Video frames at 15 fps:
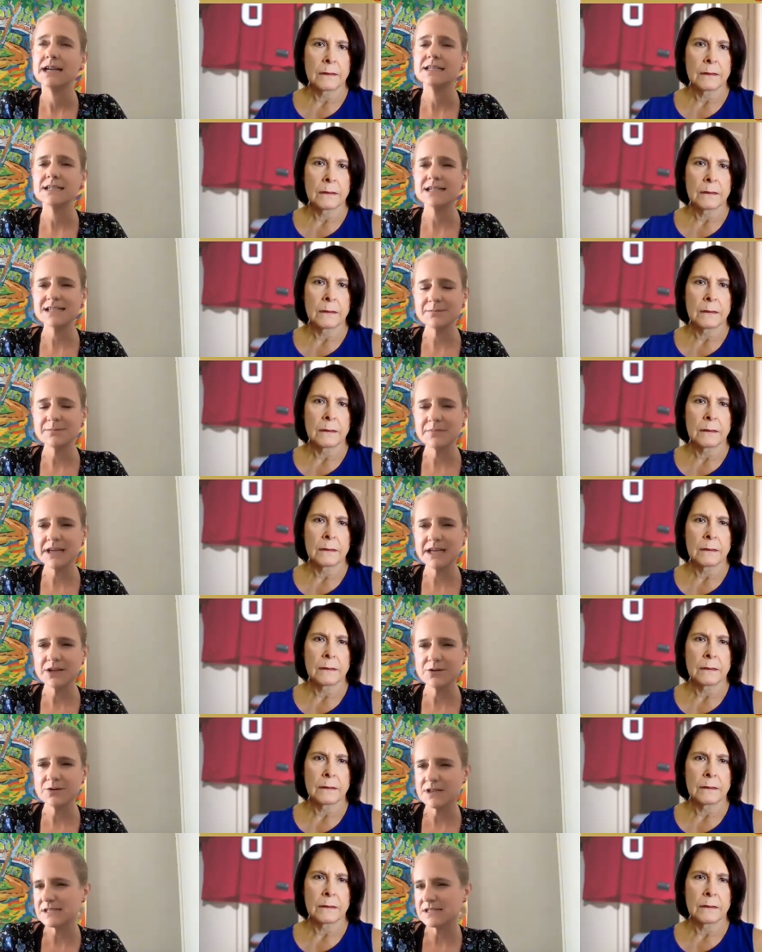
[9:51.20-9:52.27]
Speaker 1: it doesn't make
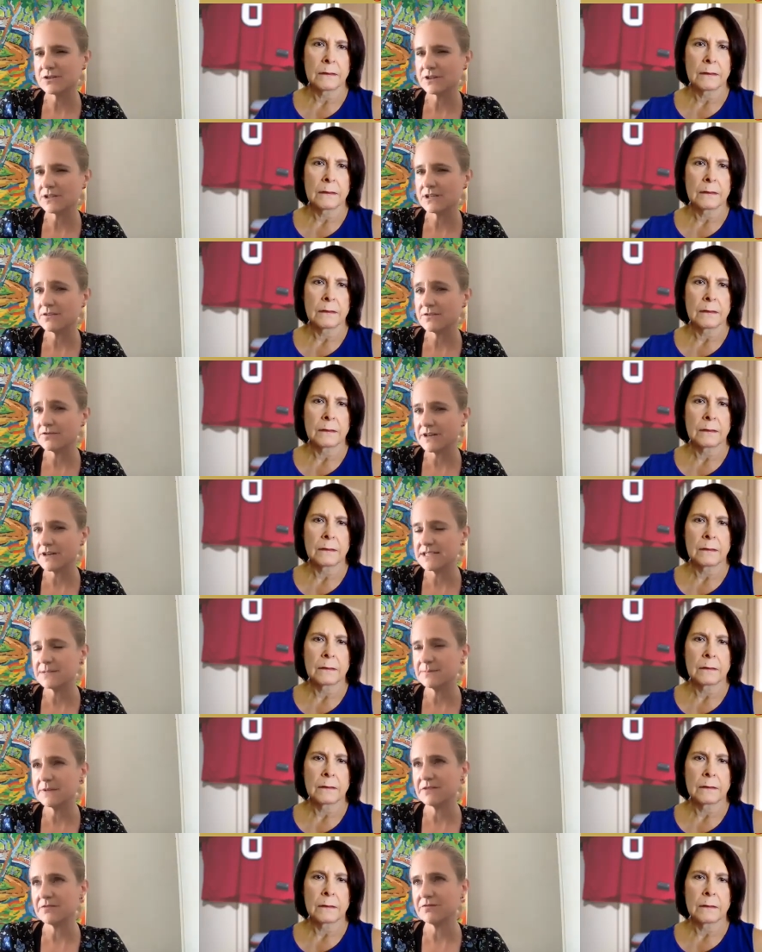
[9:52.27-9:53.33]
you necessarily afraid to
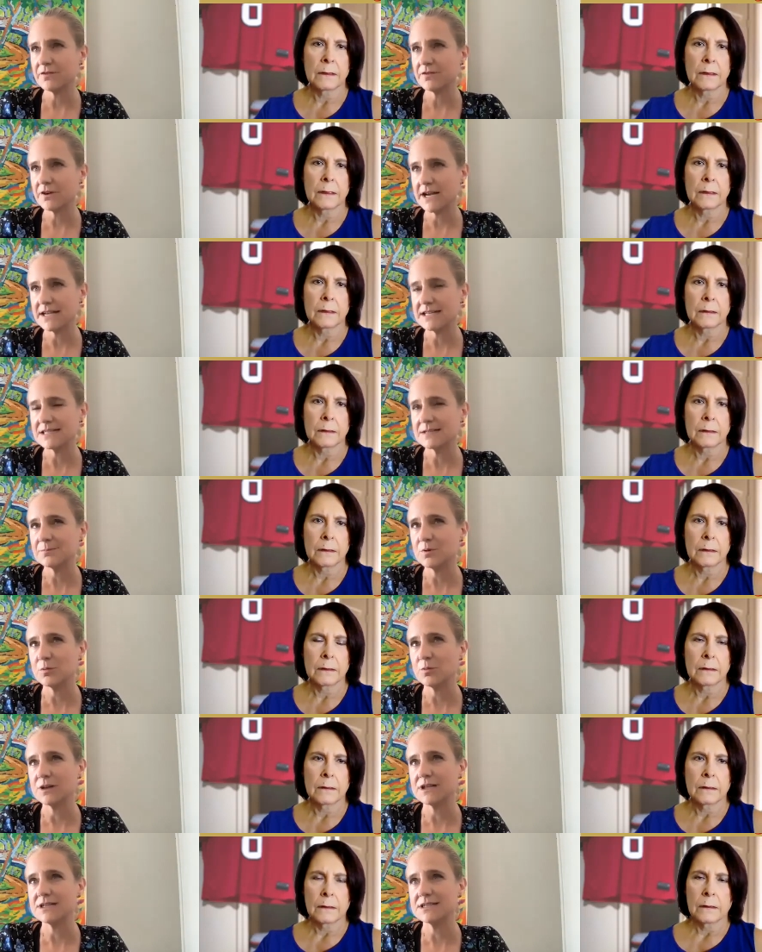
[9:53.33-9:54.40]
make friends, but
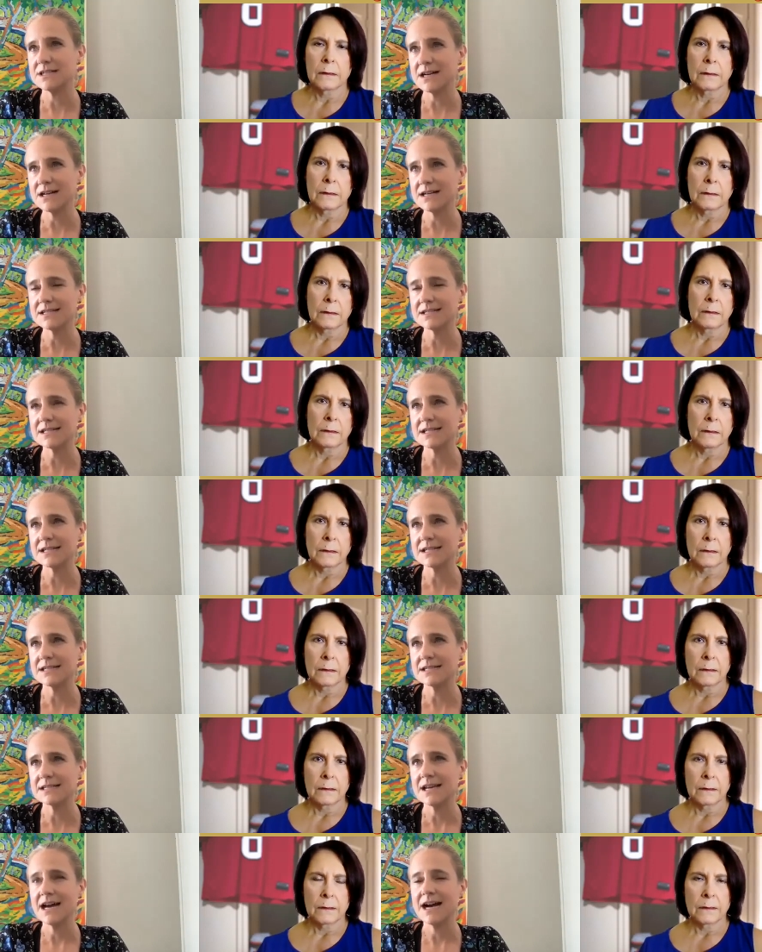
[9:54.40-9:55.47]
what it does
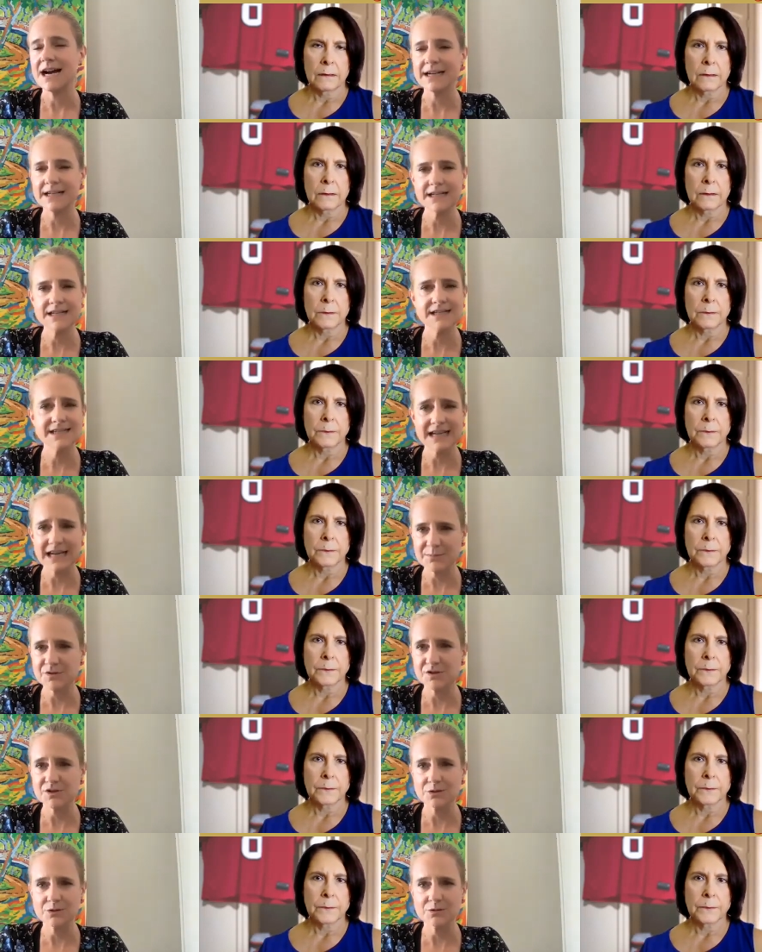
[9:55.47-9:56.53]
is hiding is
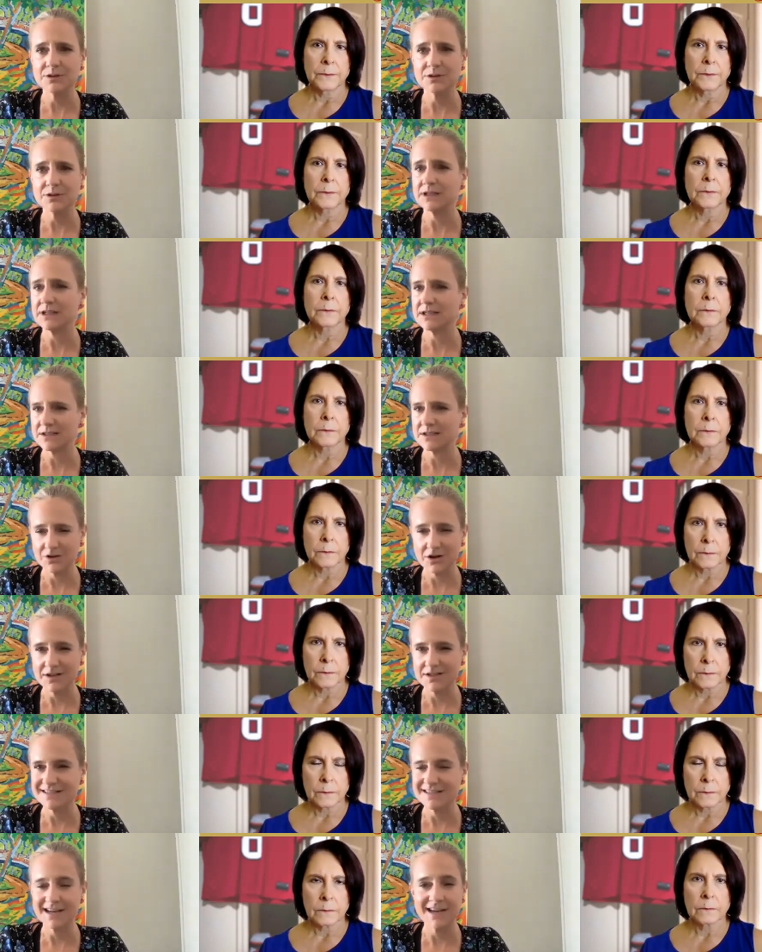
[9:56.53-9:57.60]
absolutely
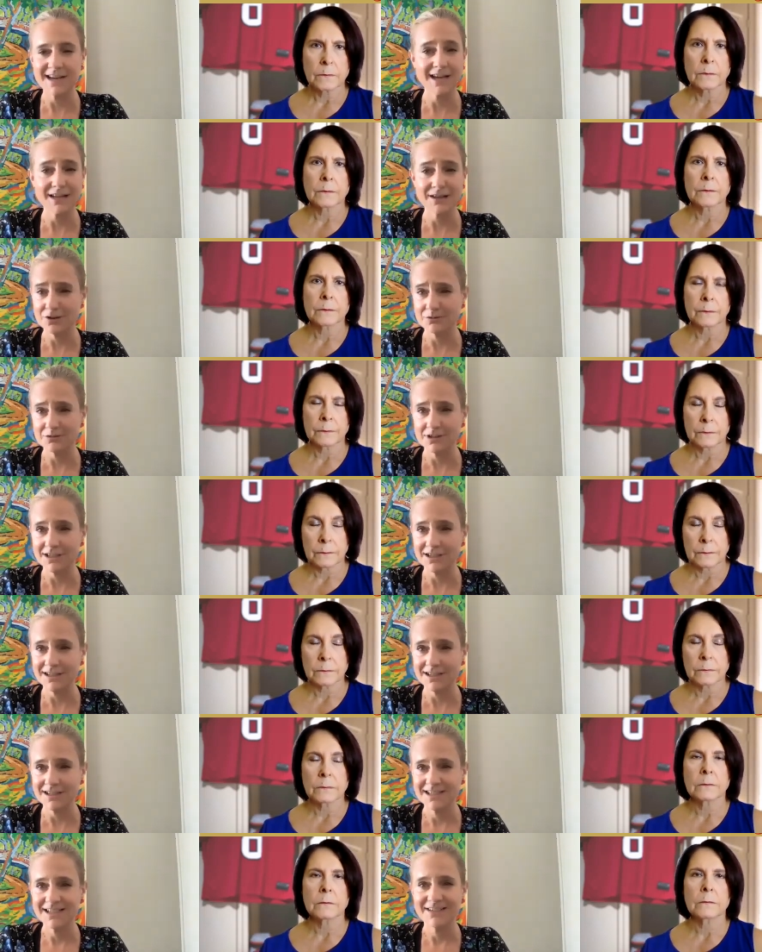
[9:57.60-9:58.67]
exhausting and lonely
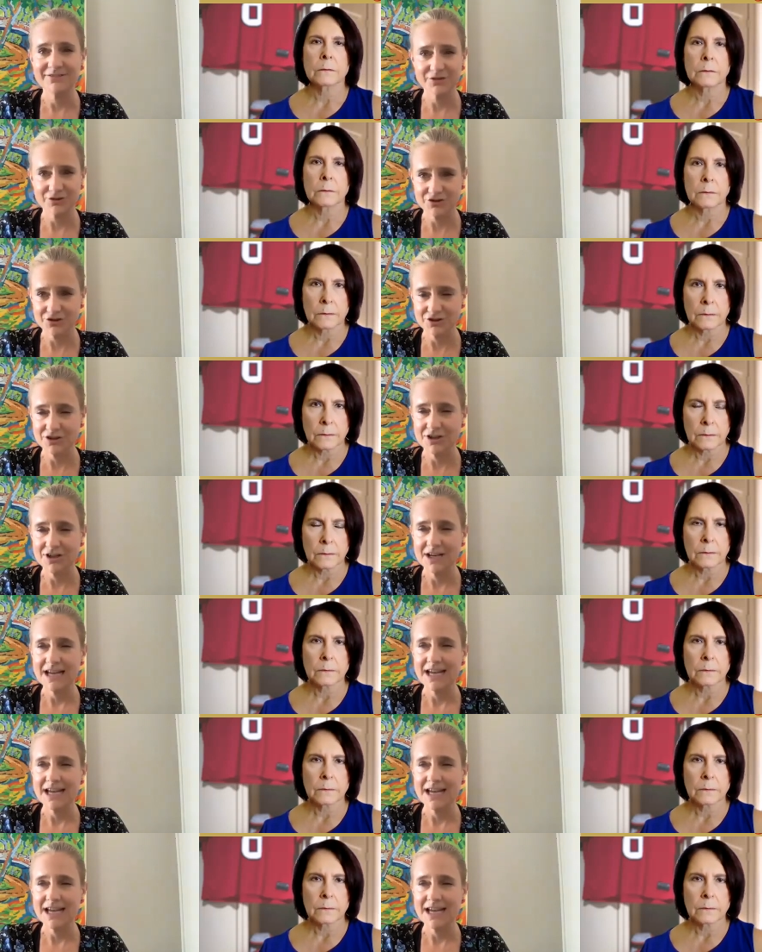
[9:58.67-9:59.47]
mm-hmm. for sure.